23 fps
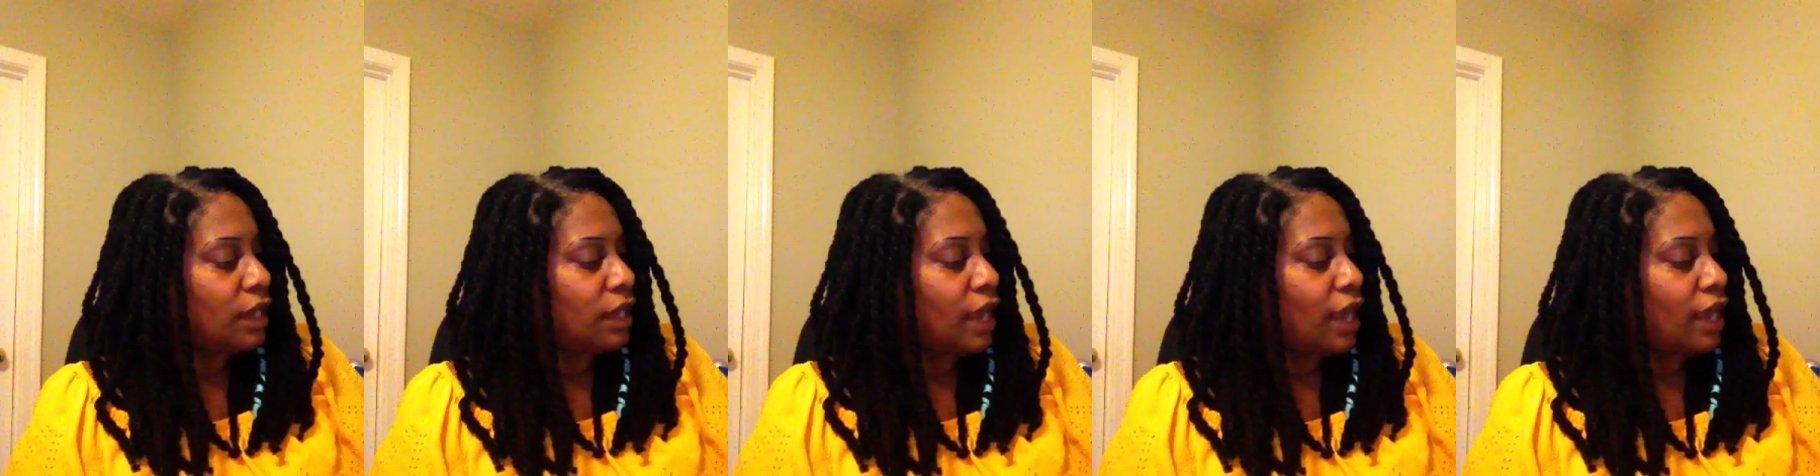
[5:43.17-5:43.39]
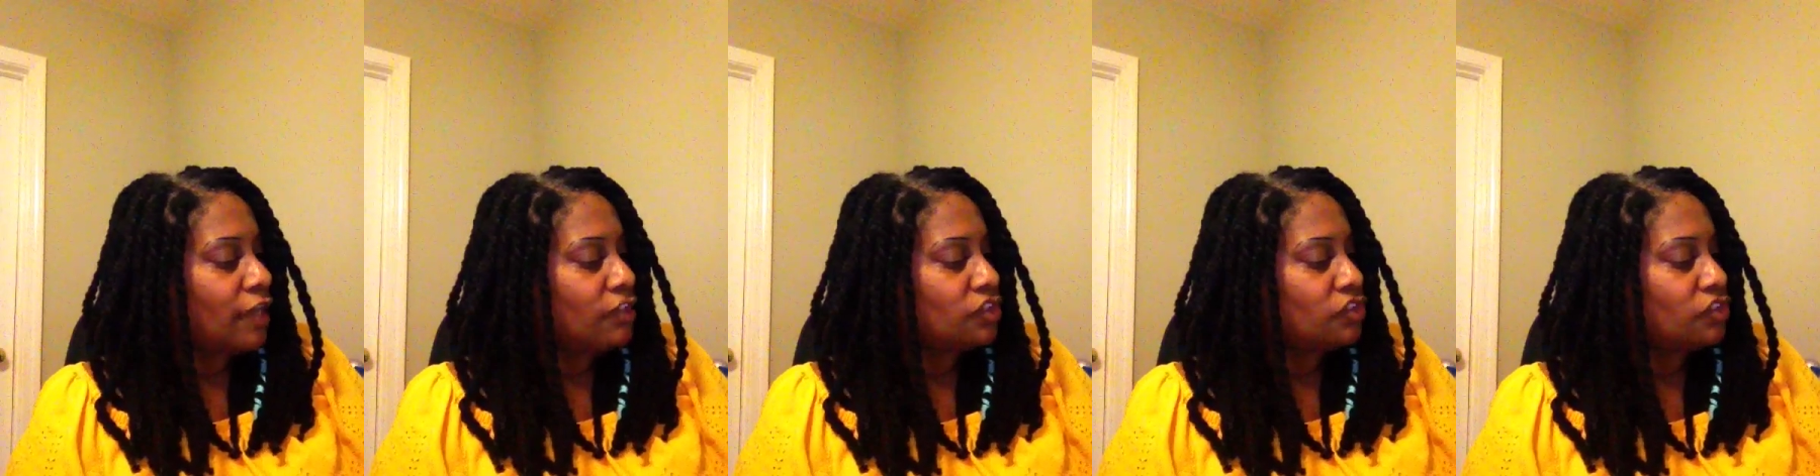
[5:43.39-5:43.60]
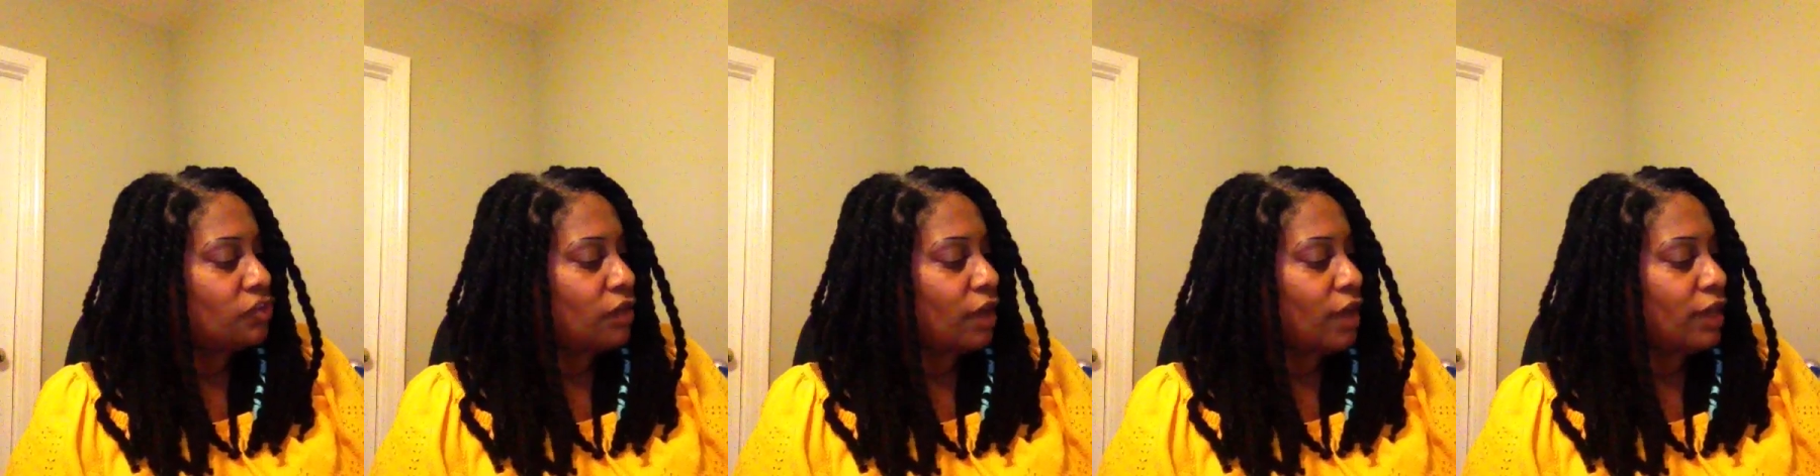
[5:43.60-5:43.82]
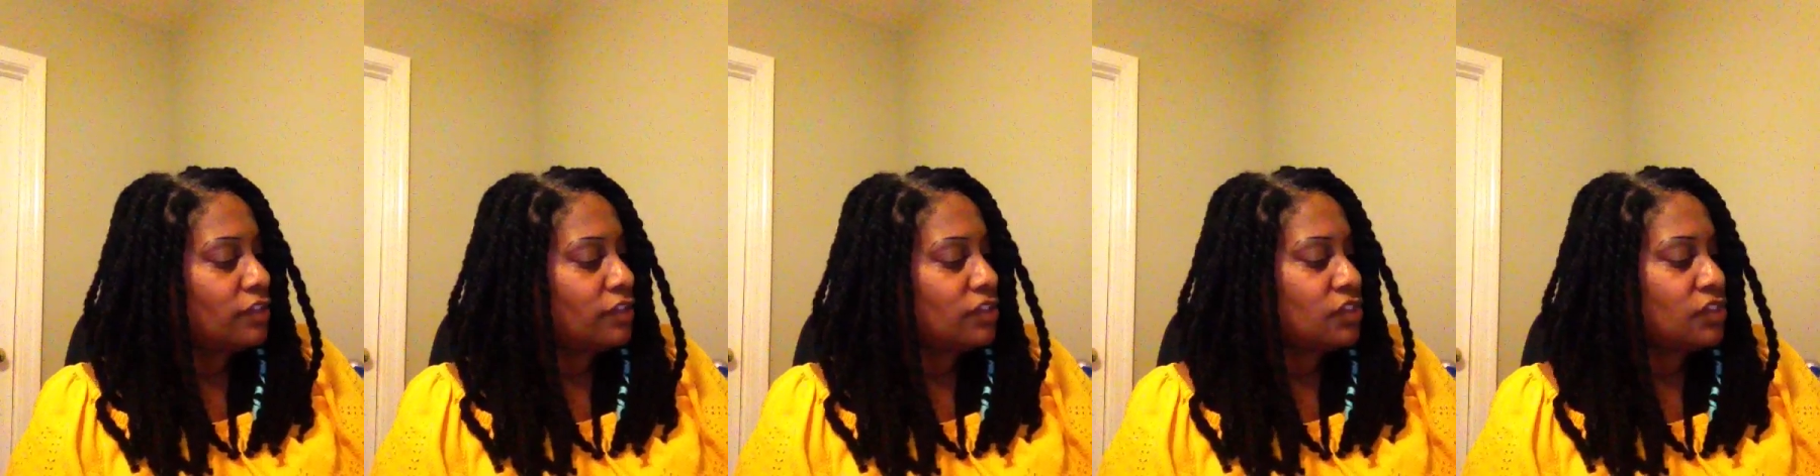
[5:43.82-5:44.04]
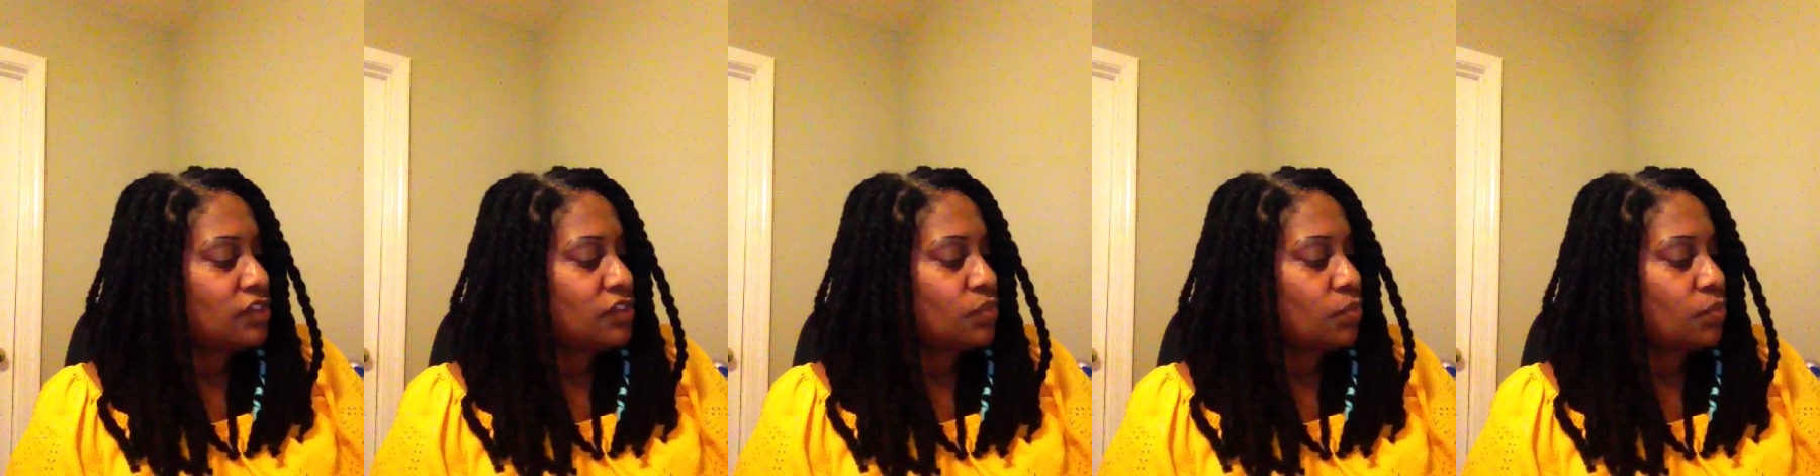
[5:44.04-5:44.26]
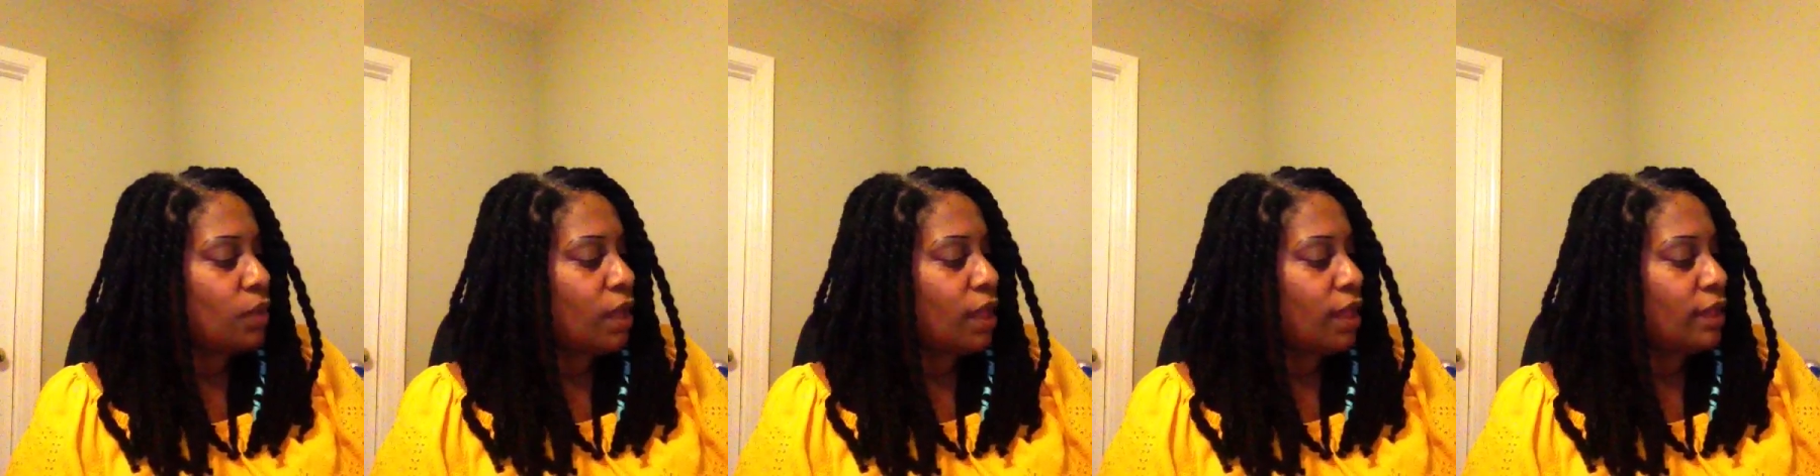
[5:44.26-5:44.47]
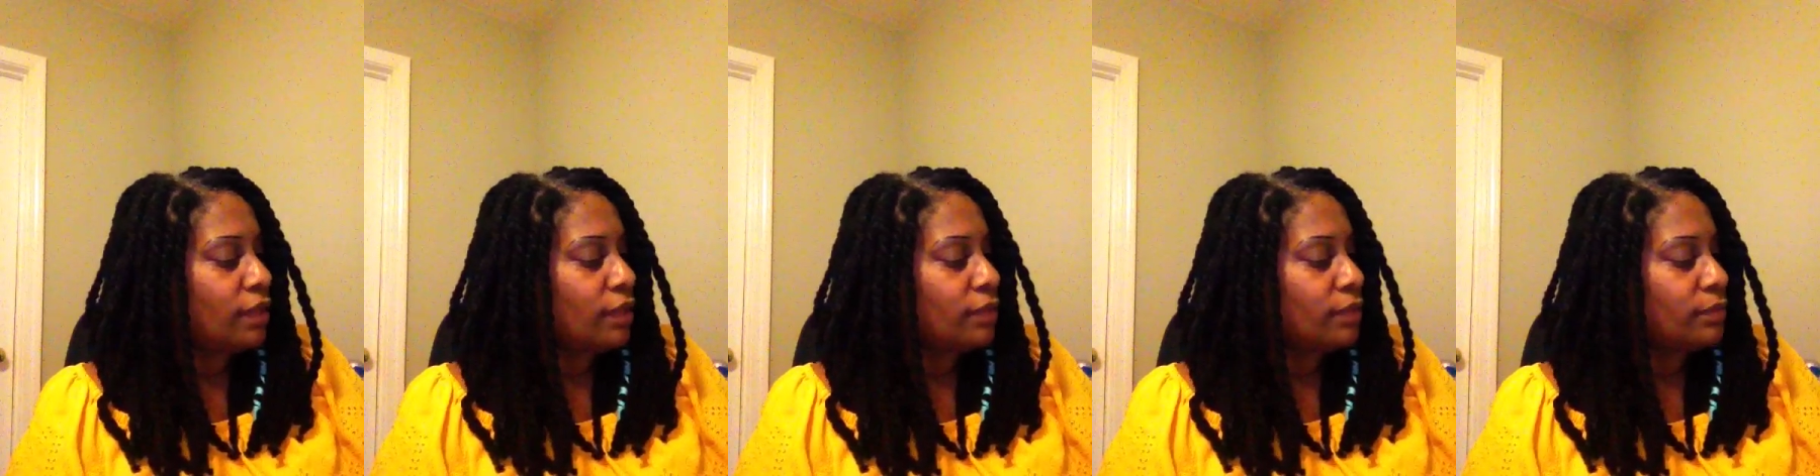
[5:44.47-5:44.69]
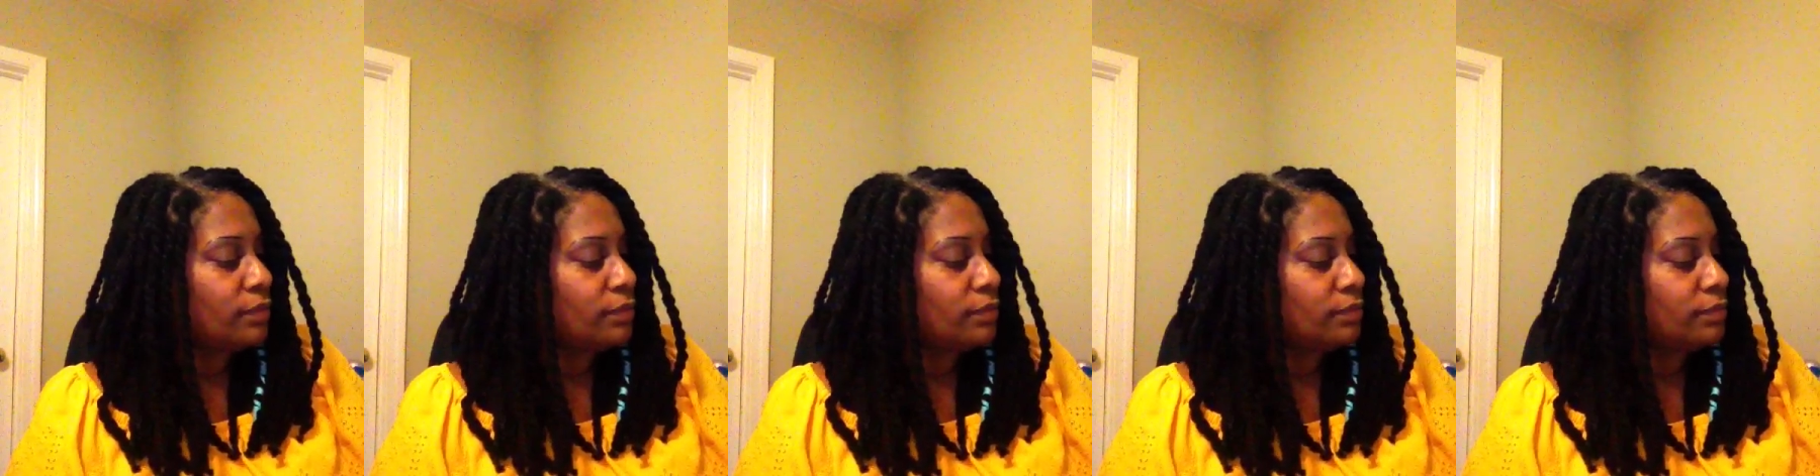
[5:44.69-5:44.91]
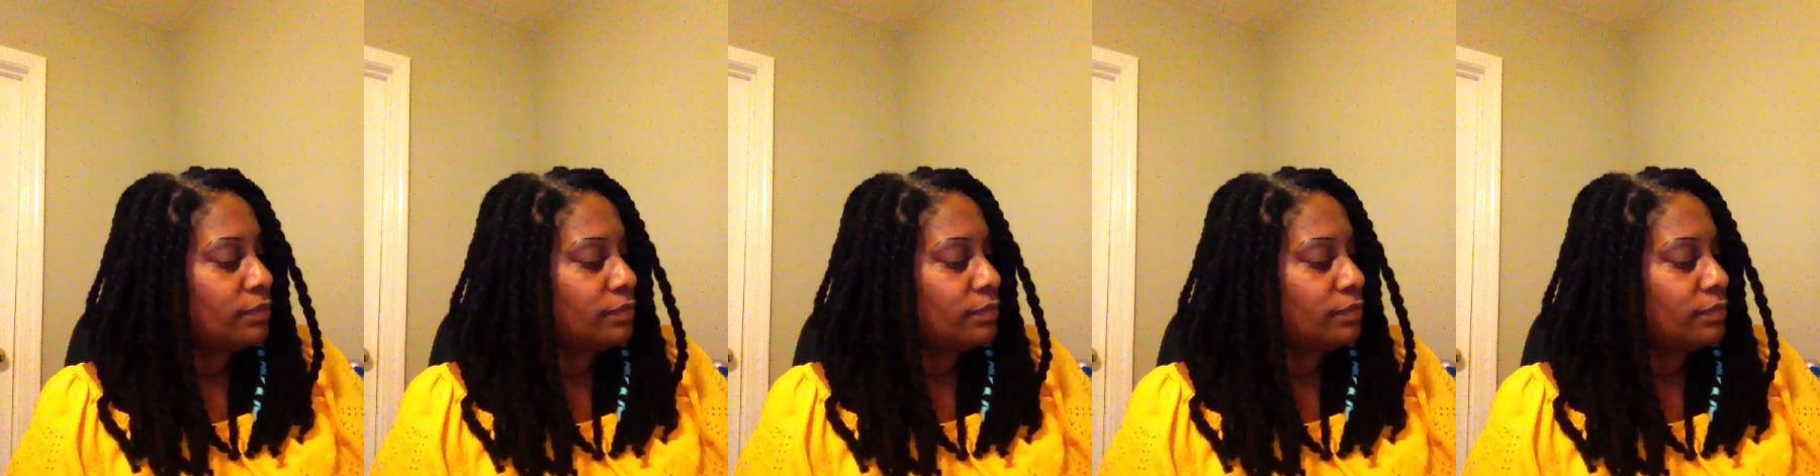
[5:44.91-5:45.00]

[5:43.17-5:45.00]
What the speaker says: I tried to swallow,